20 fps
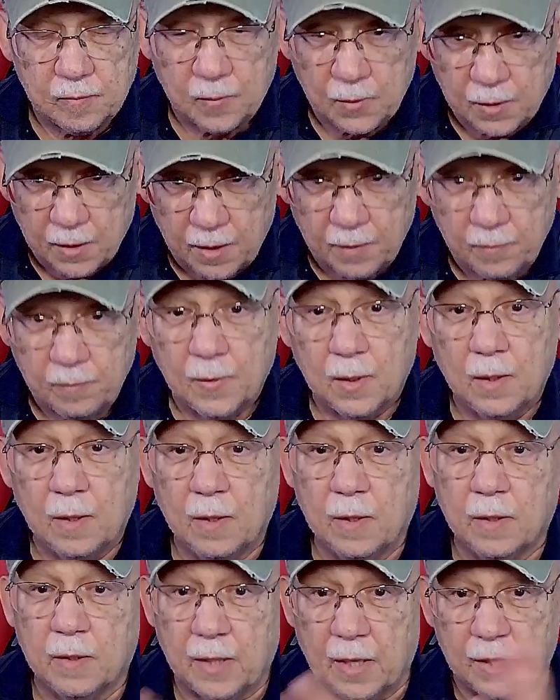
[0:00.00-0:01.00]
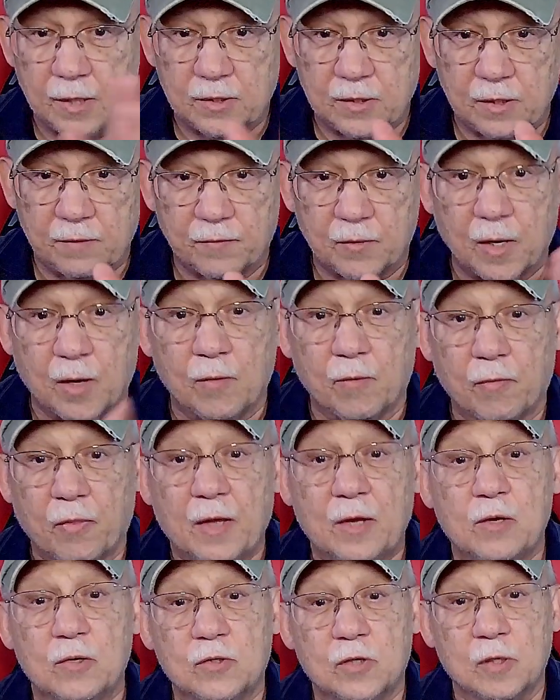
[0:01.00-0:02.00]
Okay, that is it for now.
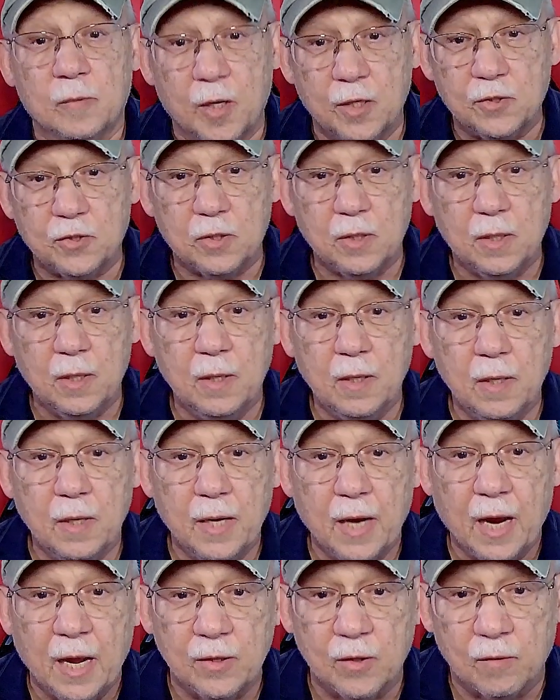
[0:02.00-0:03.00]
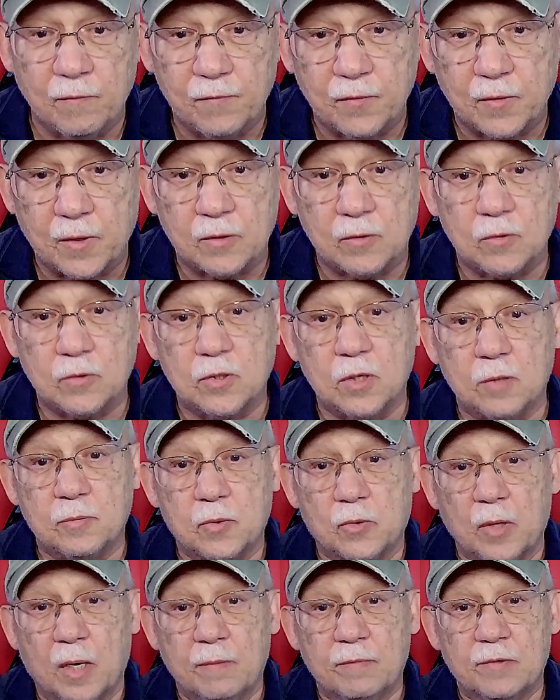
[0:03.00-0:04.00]
Thank you so much, and don't forget to
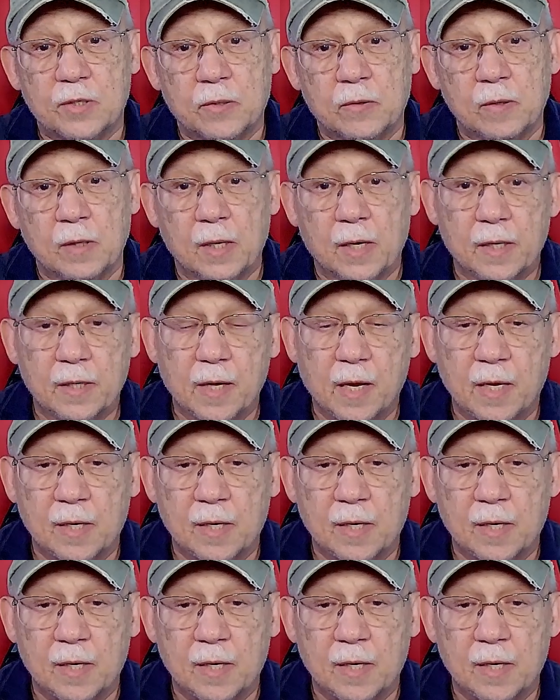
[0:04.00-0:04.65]
subscribe, share, and like.